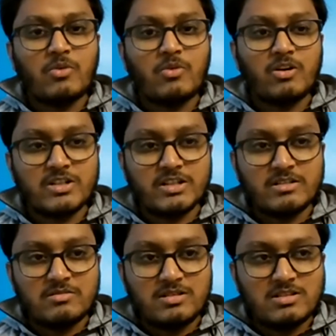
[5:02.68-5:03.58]
the
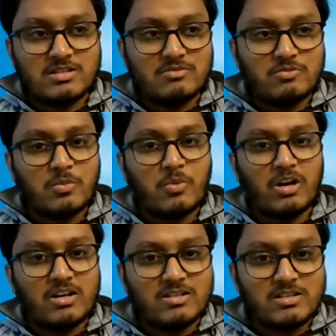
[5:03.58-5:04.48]
forgotten uh,
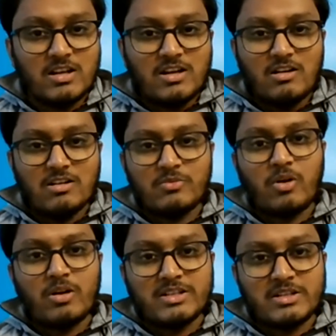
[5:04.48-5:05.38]
footballers, but
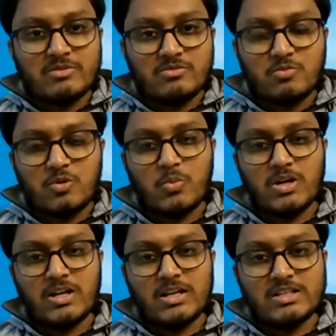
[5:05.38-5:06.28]
the forgotten
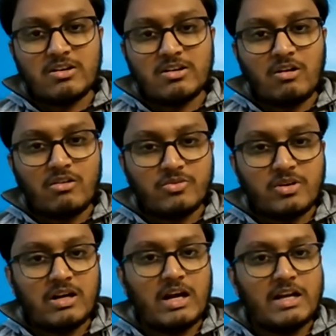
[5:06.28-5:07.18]
football culture of
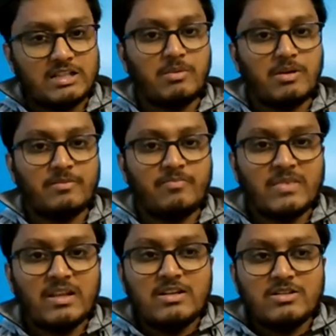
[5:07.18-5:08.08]
uh, Hyderabad.
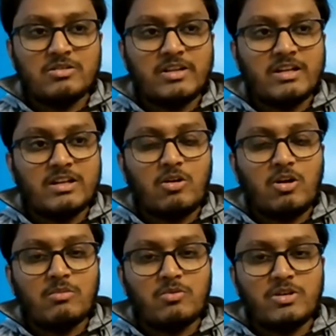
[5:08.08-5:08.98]
So there are
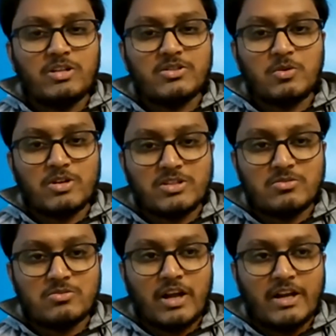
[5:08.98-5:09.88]
a lot of good
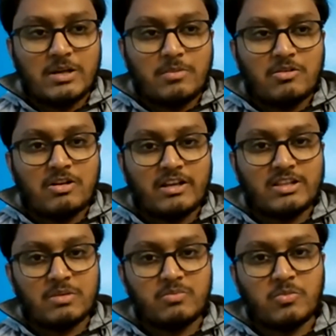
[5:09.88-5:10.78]
stories to write about
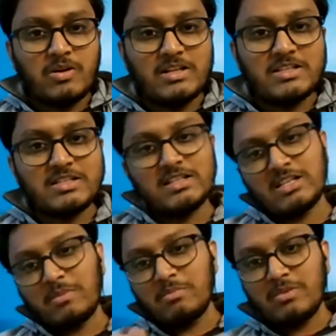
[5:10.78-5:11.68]
Hyderabad football.
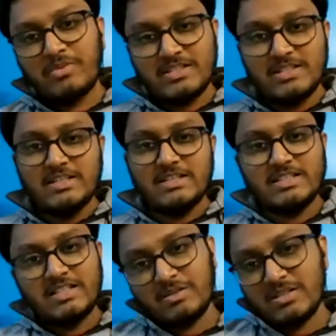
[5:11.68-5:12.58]
Still, some of the
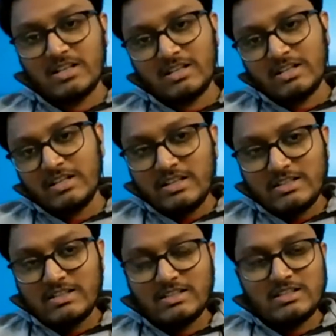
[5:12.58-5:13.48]
fascinating things are
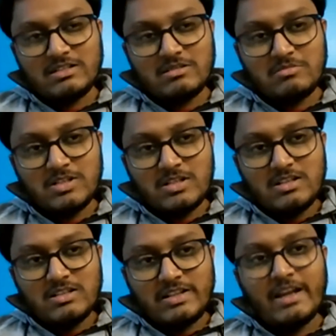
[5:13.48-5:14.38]
uh,
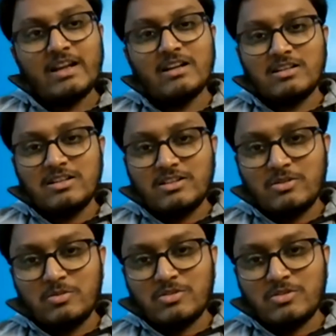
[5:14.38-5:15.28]
there.
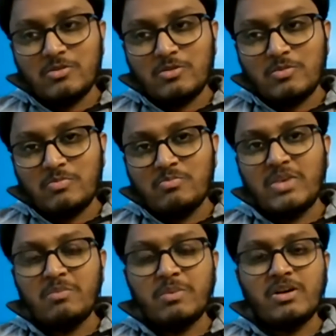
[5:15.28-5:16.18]
You, so
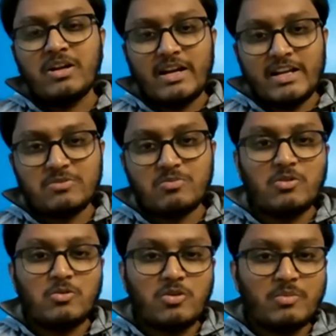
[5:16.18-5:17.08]
many people can
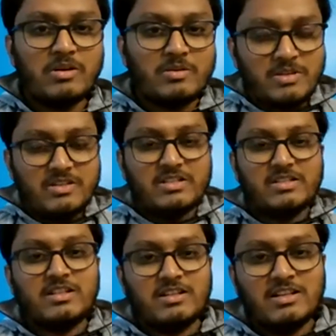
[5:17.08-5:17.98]
explore whoever
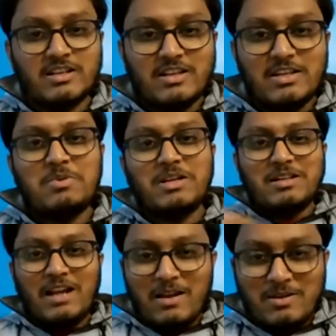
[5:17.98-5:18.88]
interested
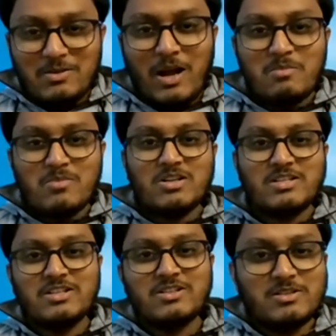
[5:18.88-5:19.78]
even I do I'm
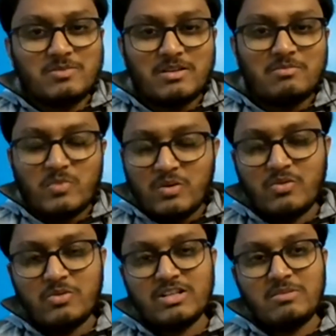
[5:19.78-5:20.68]
not sure even
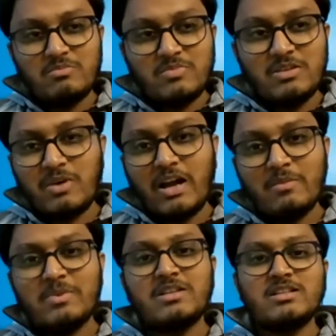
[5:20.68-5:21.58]
in future if, if
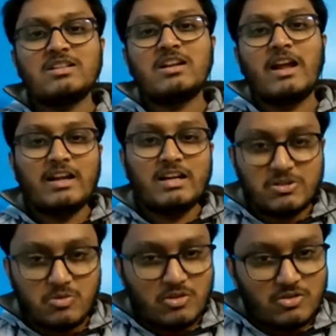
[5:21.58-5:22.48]
I am interested I
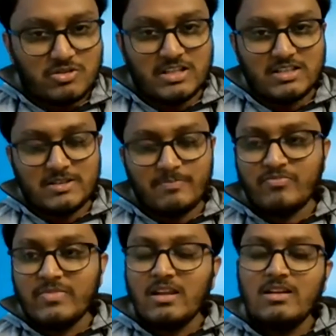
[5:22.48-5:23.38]
can explore those
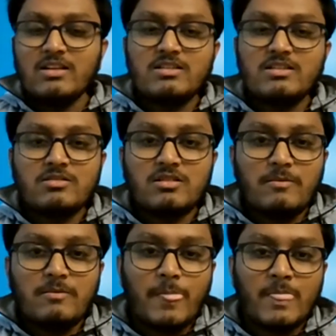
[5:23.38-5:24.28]
things.
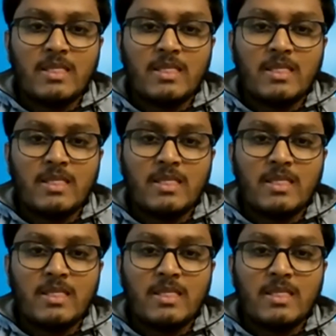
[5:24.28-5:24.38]
So